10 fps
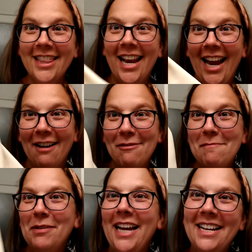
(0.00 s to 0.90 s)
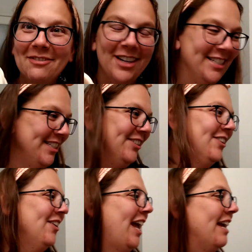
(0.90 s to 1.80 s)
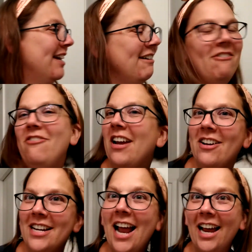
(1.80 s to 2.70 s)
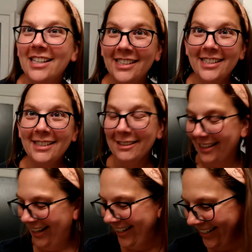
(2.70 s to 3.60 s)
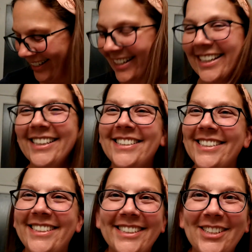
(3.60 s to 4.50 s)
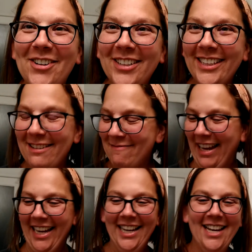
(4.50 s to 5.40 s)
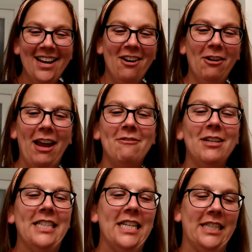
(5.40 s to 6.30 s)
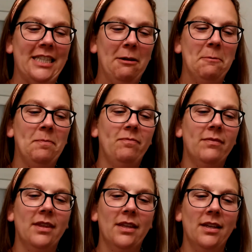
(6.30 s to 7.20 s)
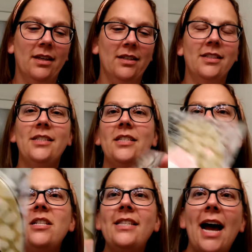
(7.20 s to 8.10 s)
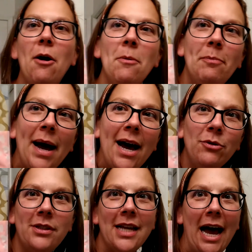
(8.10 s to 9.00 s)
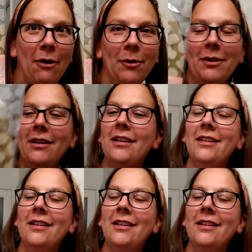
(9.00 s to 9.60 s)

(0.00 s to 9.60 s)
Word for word: I have a plain one too. Okay, very nice. this is totally me. Okay, what's this? Sun's out, pout's out.